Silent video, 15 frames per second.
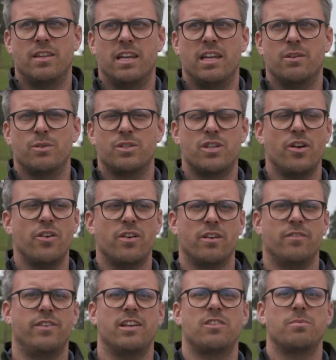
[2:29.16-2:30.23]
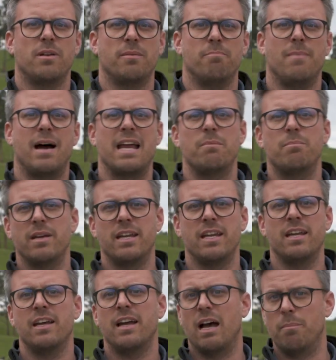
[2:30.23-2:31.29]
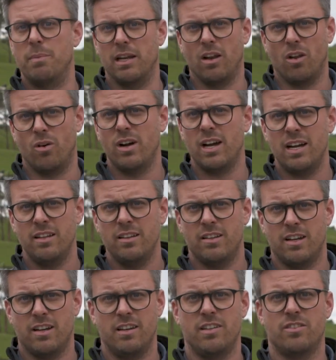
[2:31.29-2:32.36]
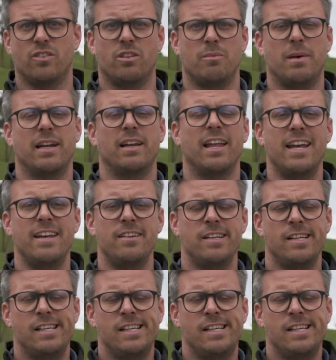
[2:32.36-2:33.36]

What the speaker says: The return on investment may be a bit longer than it is on the mainland,